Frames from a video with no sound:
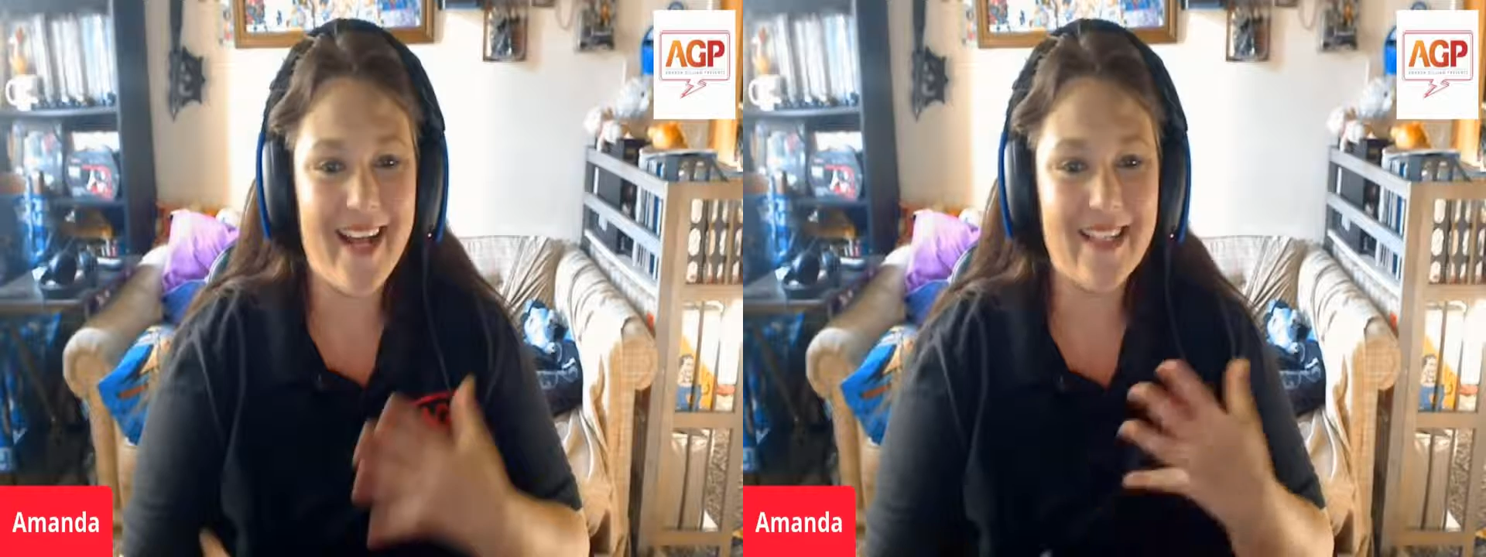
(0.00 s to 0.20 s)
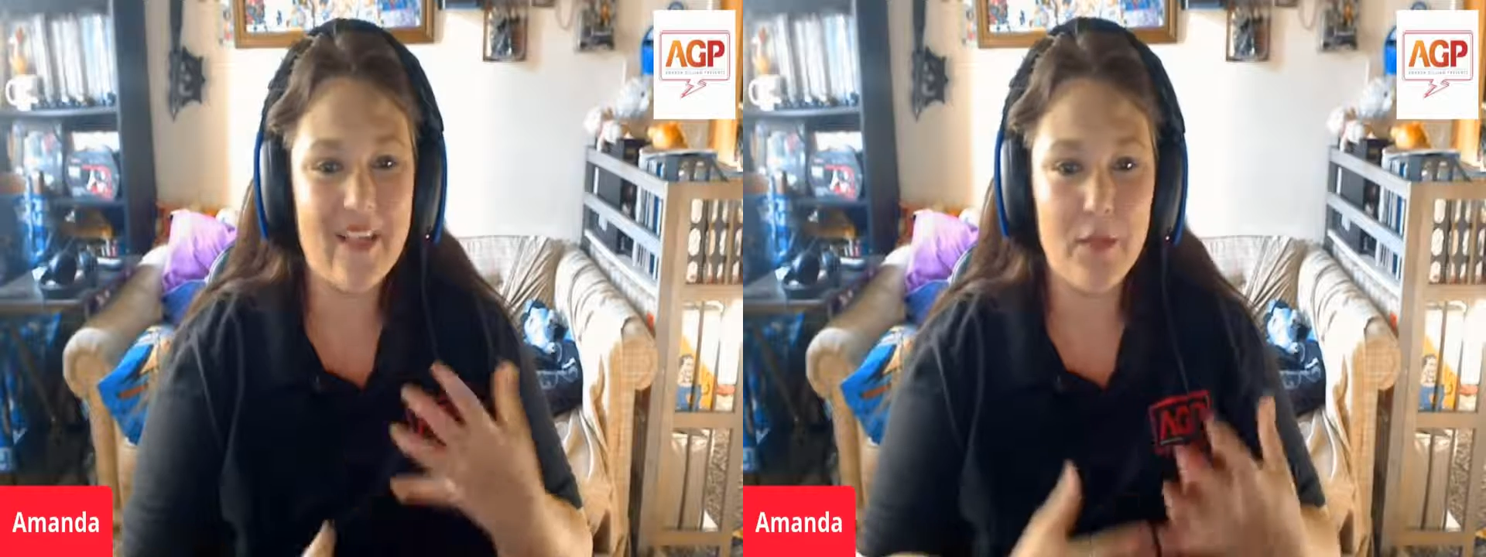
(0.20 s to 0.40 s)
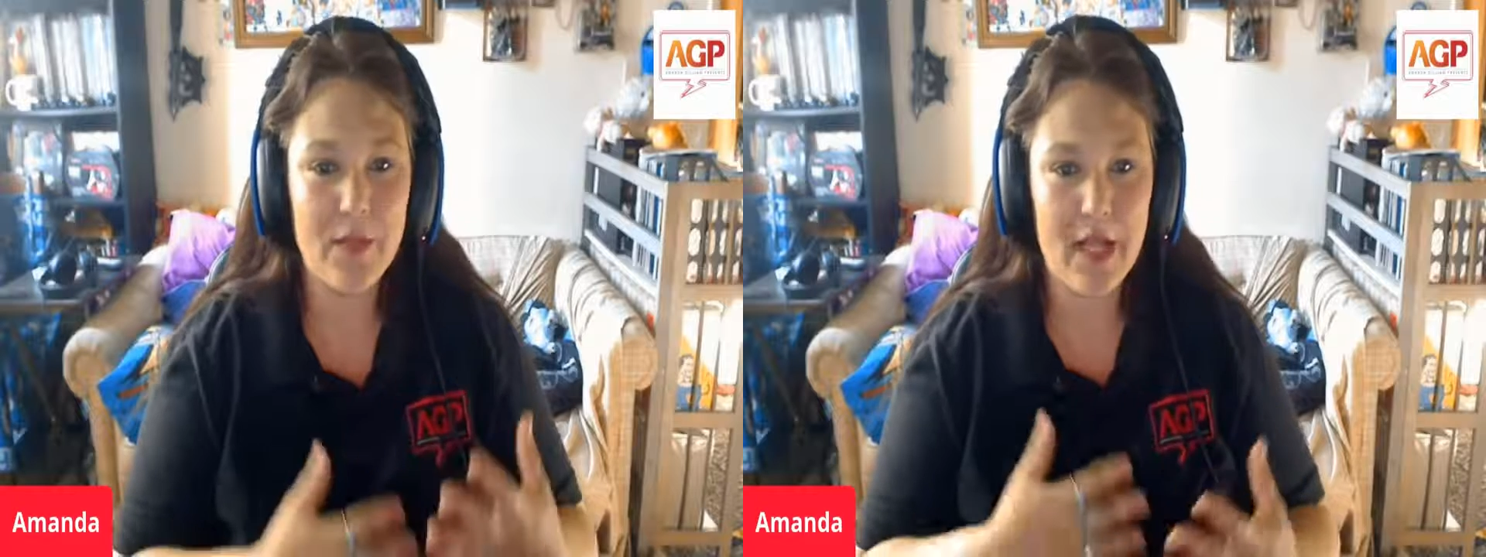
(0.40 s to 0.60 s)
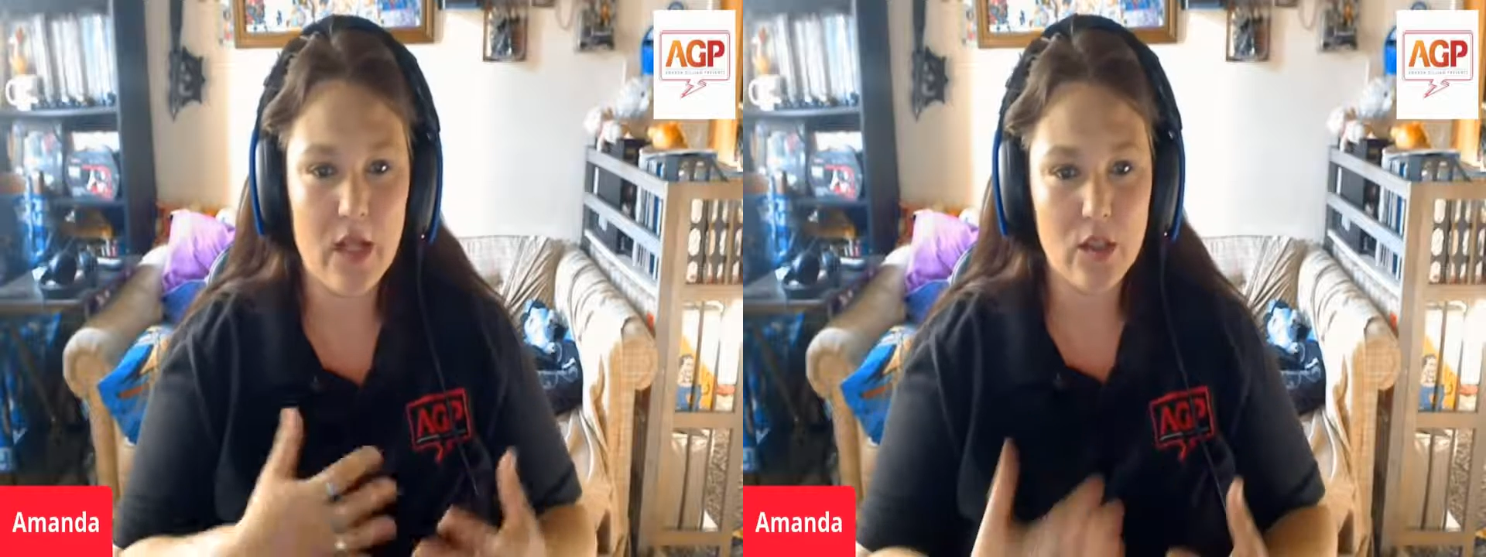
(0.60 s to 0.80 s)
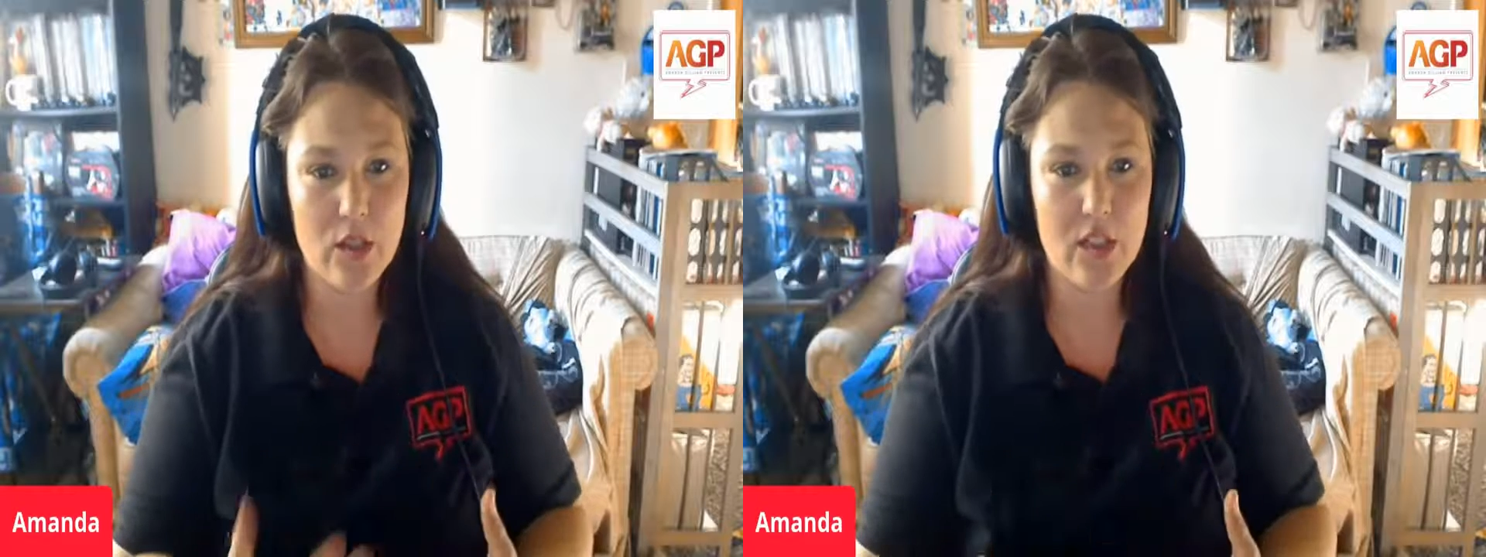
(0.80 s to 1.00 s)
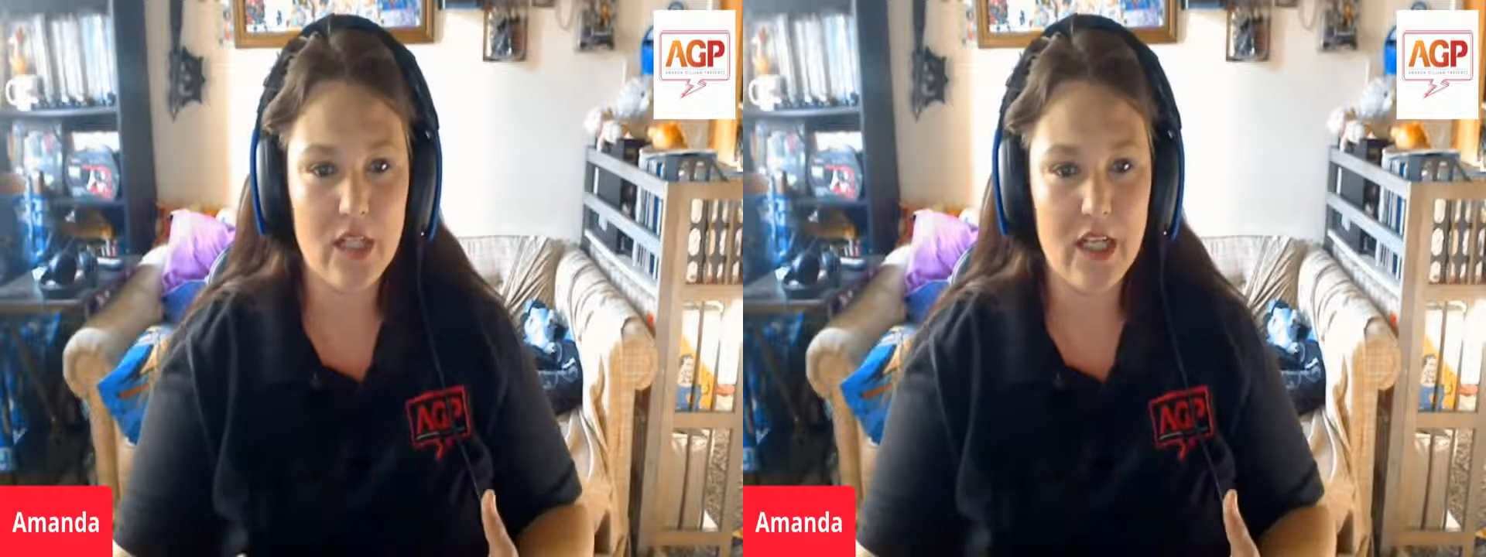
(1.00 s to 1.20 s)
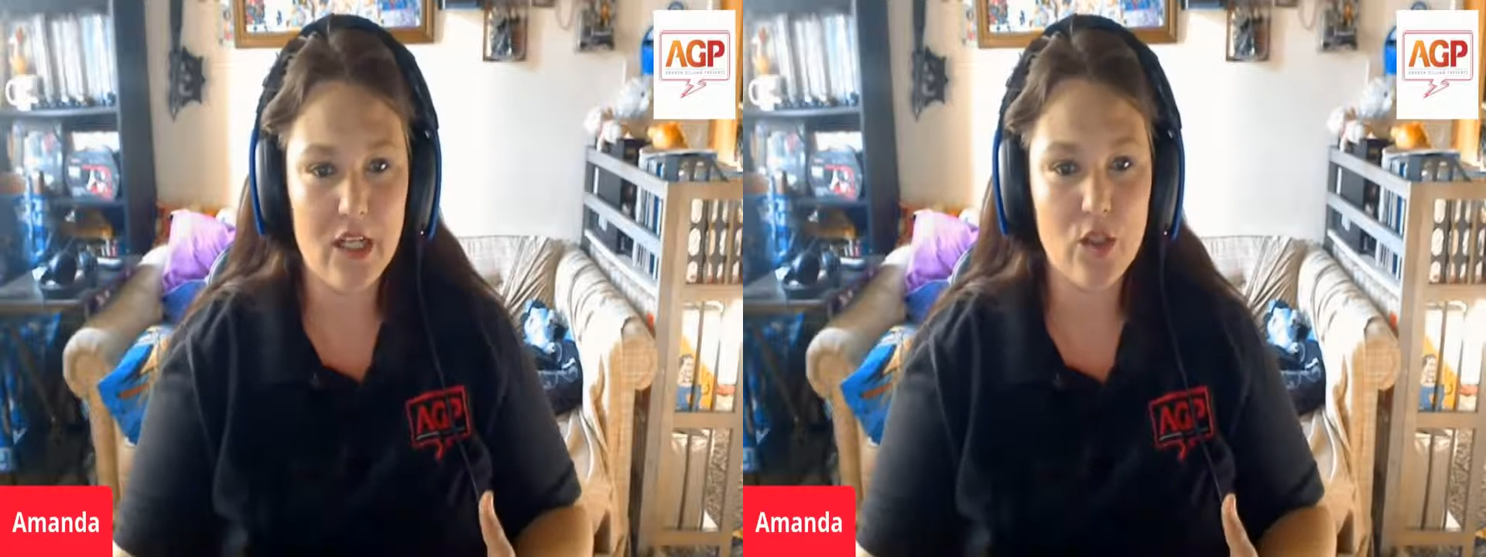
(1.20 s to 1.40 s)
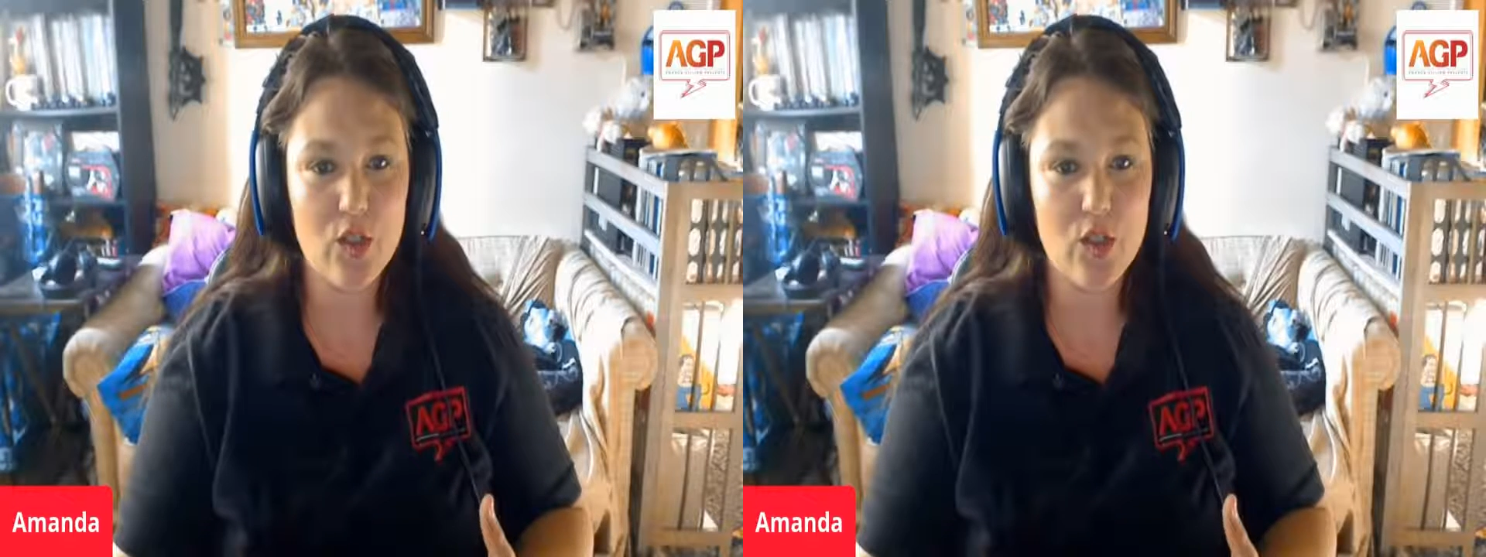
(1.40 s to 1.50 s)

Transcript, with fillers: as everybody else starts getting their